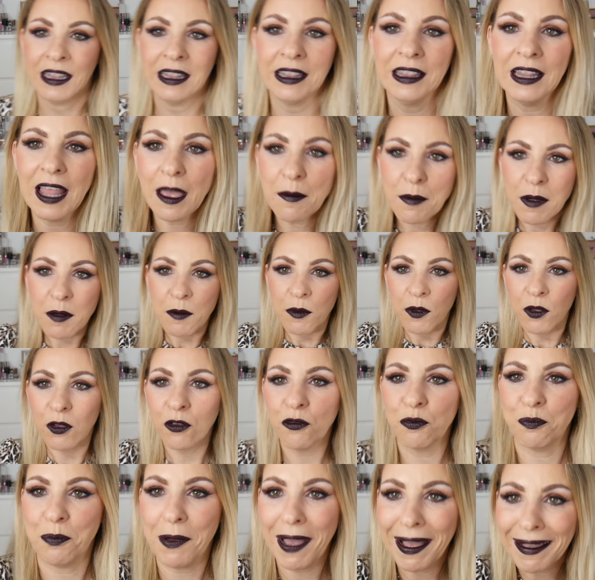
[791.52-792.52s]
Let me
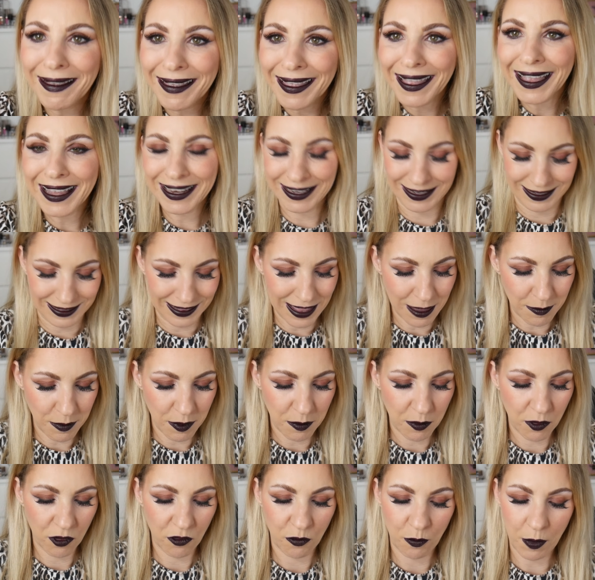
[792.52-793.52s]
move
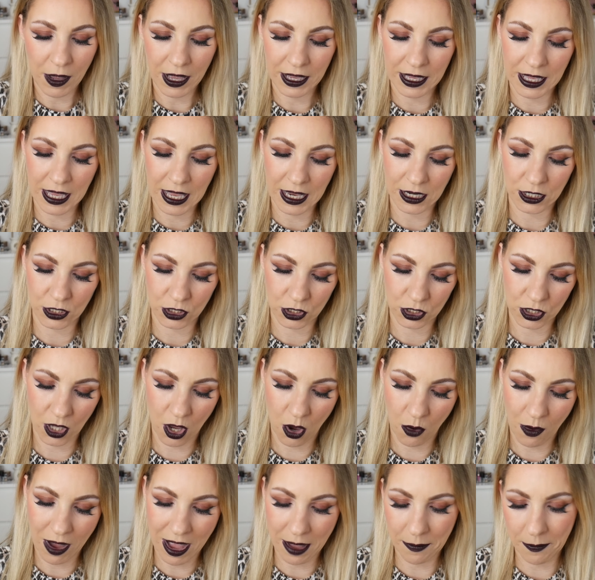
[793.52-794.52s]
back in.
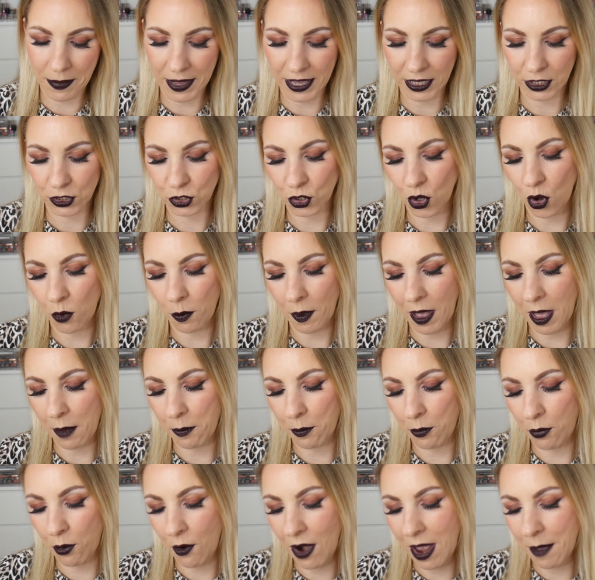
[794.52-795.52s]
So I picked up a
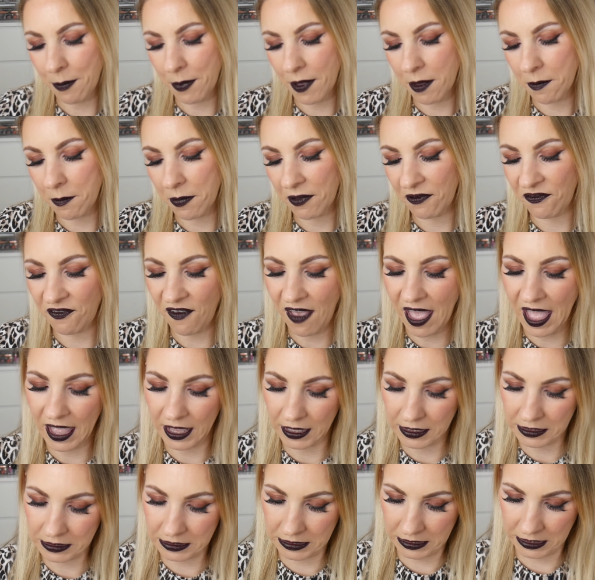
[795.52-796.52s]
Prep and
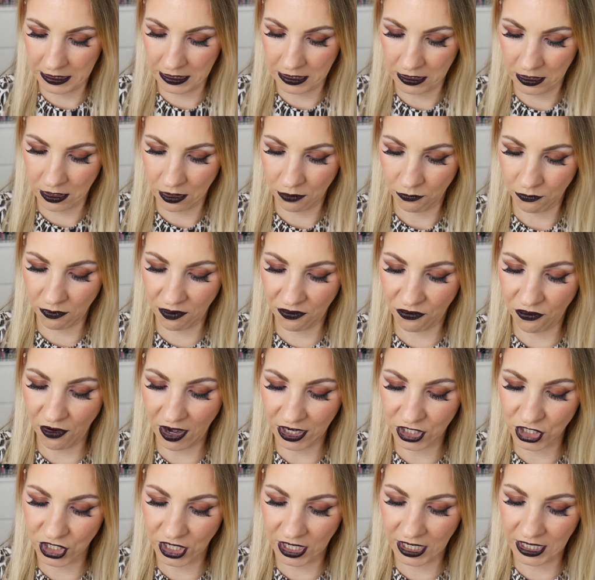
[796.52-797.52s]
Perfect
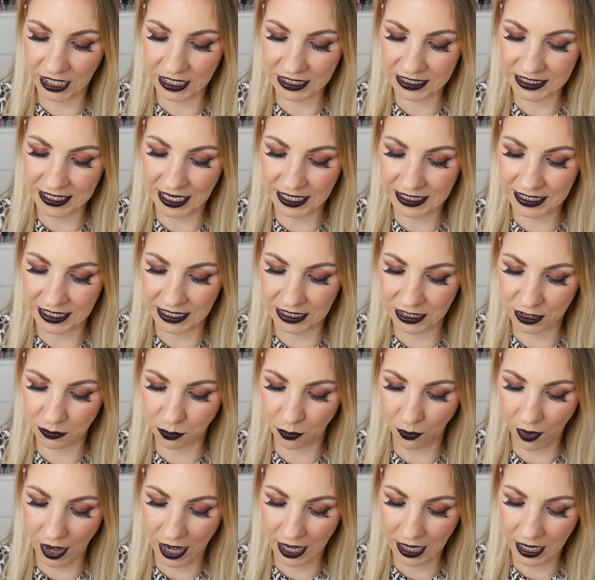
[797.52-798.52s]
refreshing setting
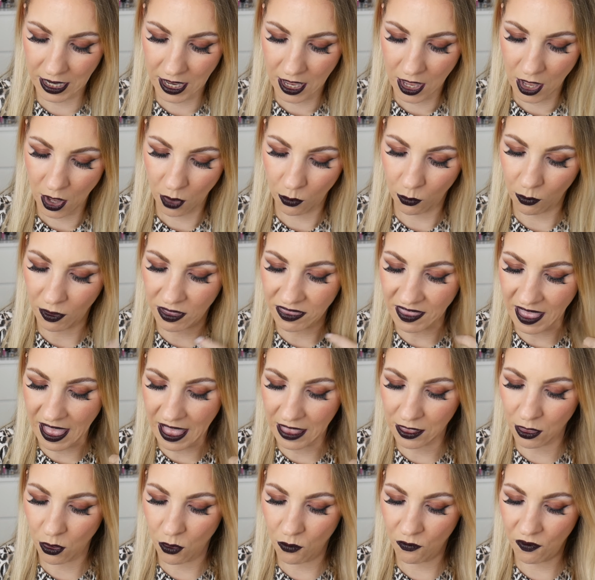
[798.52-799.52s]
spray with
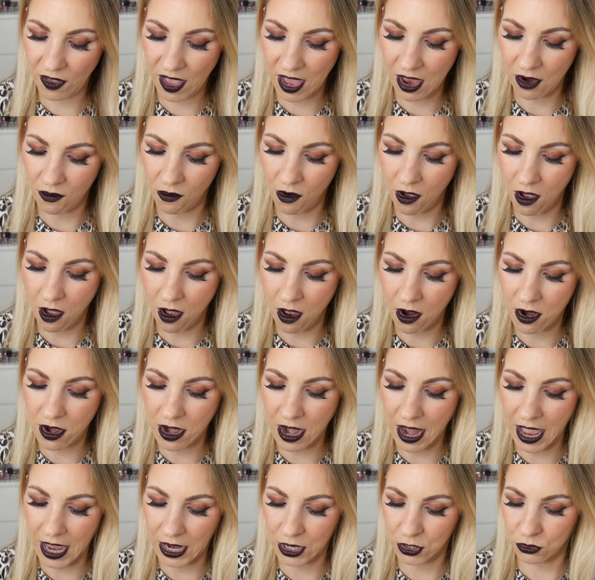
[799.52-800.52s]
aloe vera,
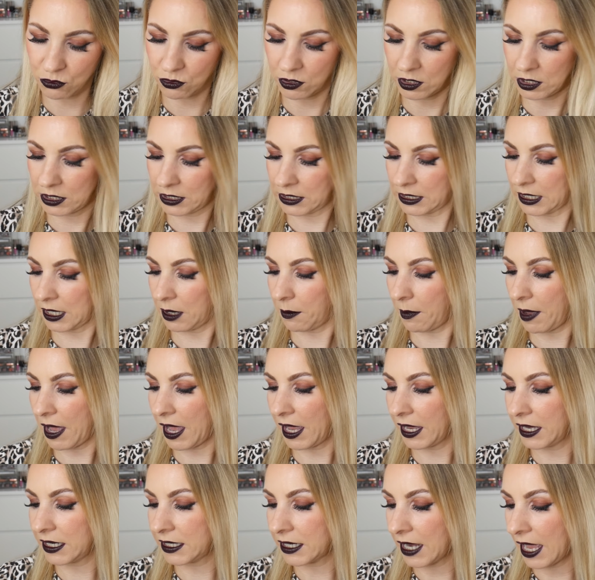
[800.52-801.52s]

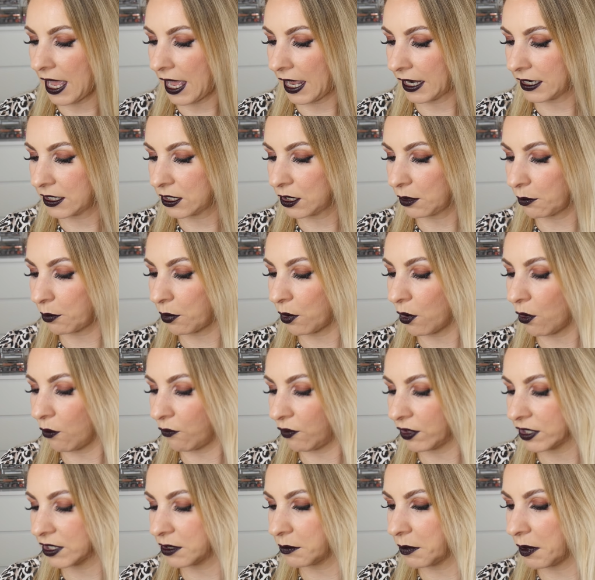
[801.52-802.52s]
niacinamide and
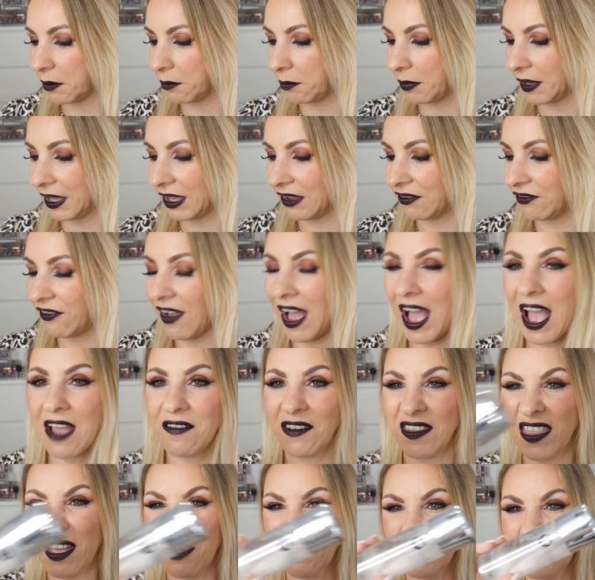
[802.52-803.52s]
provitamin B5,
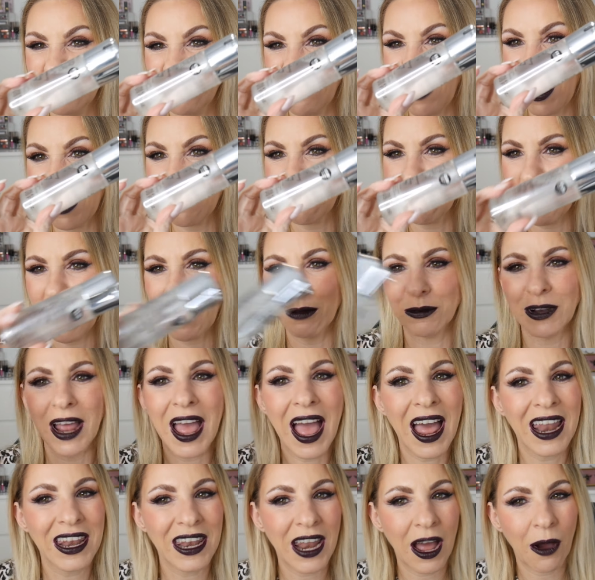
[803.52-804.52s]
and that was £5.
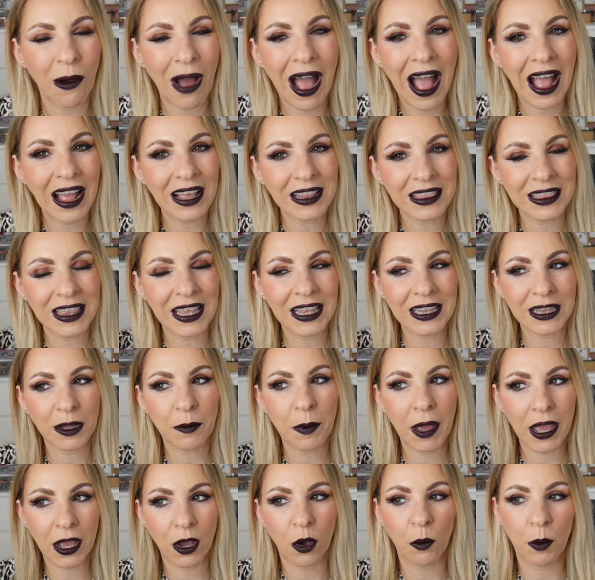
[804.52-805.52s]
Now, I think the
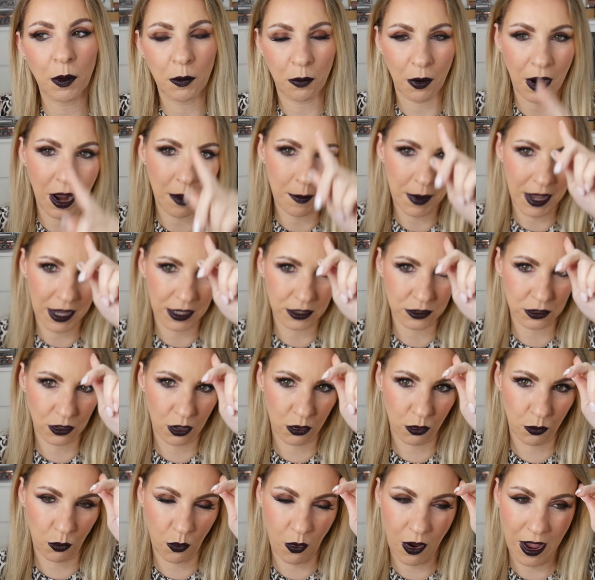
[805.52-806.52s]
makeup in Primark has
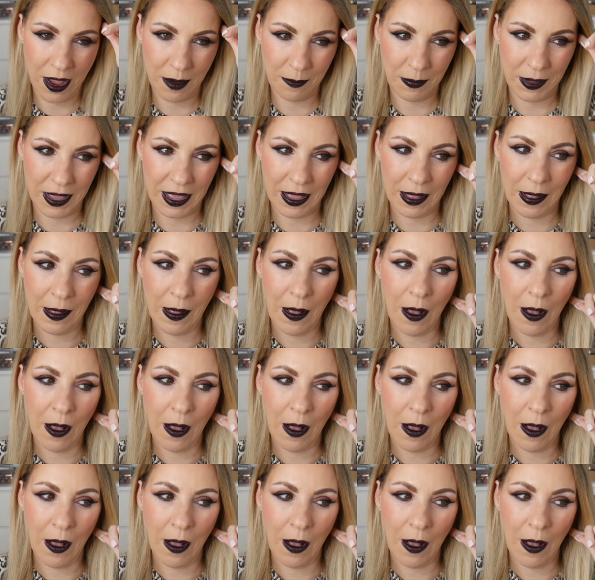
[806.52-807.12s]
gone up quite a bit,